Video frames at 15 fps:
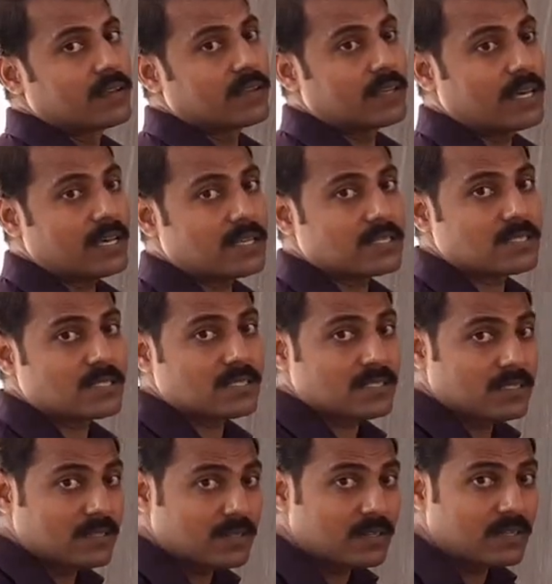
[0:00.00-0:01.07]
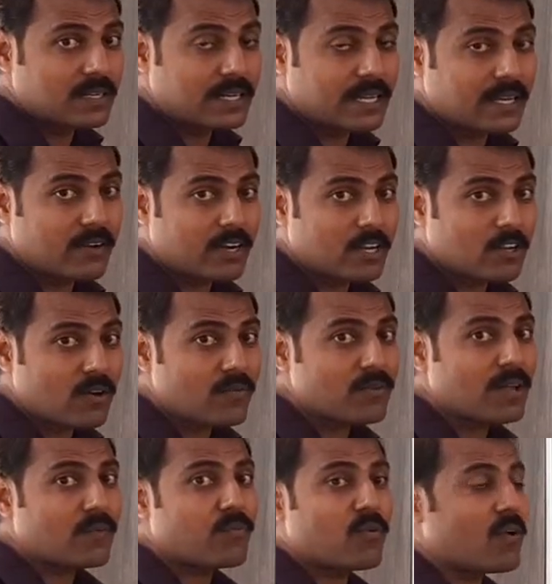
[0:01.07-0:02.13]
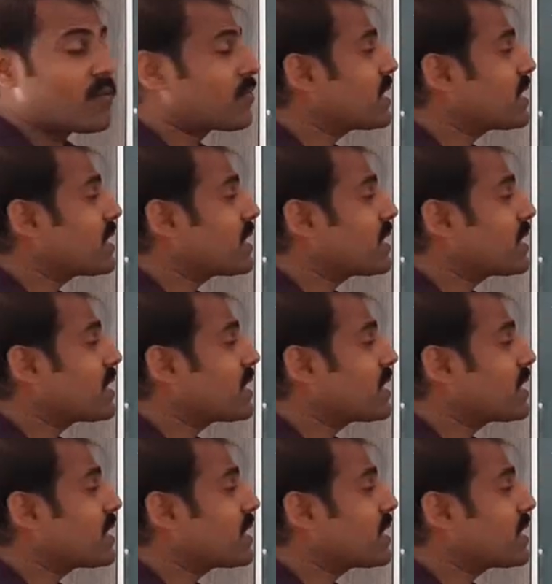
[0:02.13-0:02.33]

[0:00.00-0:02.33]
Yes, derivative of f of